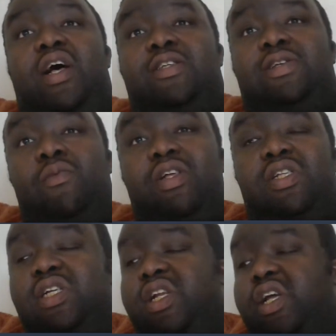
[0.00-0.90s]

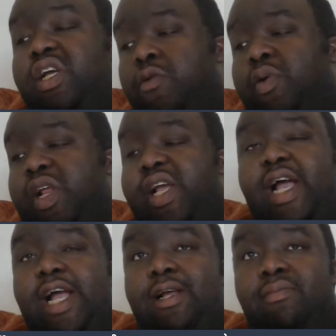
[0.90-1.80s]
proved to me.
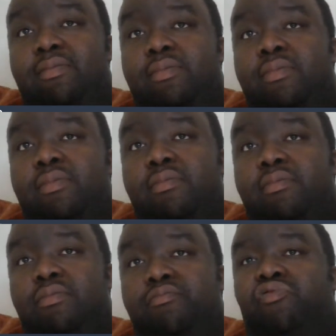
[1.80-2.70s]
And I think he played
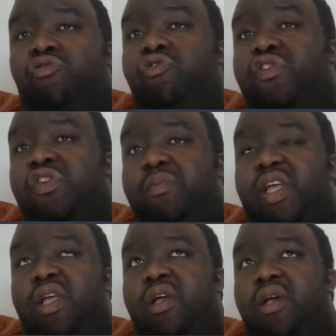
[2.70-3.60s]
the next game after
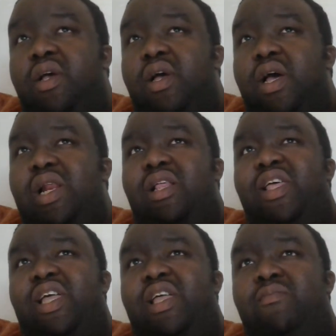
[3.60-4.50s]
that.
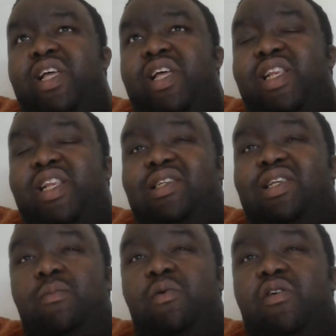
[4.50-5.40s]
He's not no left
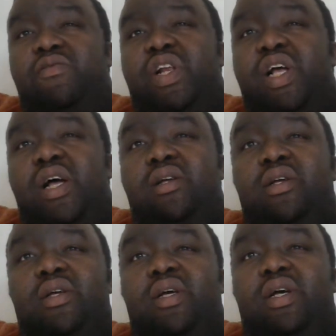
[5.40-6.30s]
winger. And that's the
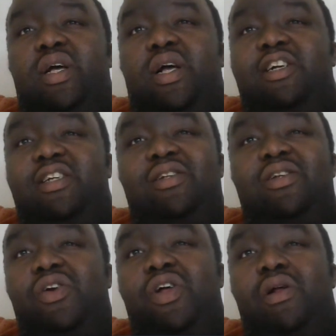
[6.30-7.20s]
reason
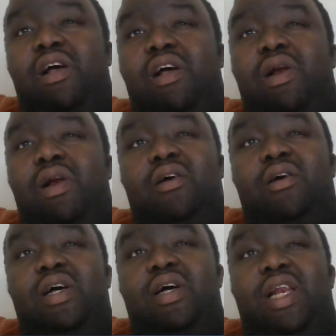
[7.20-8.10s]
that I've not
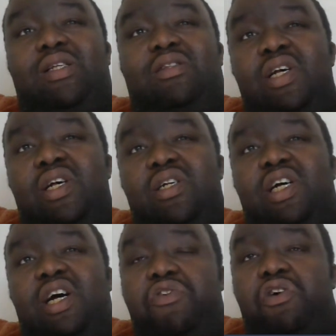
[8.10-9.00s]
opted for
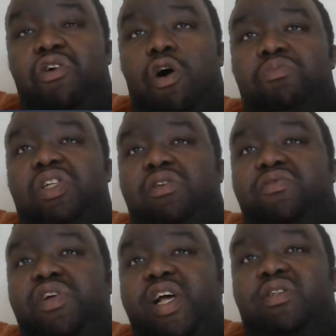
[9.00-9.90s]
Nelson in that
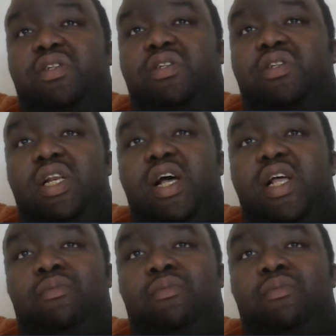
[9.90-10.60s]
position. I think it's